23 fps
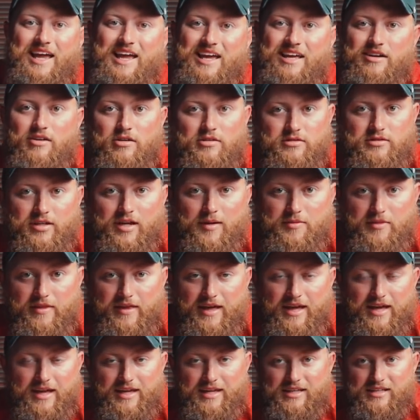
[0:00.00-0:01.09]
and on top of
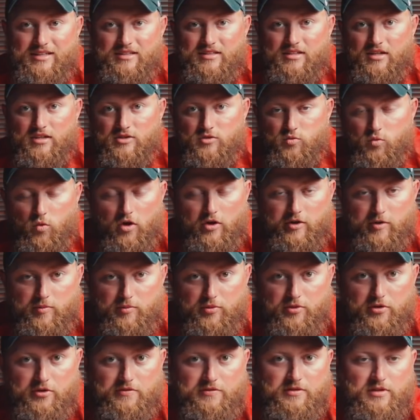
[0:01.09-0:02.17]
that, it does
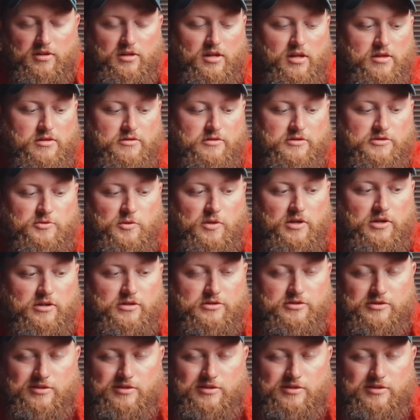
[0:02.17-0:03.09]
waterproof the leather as well.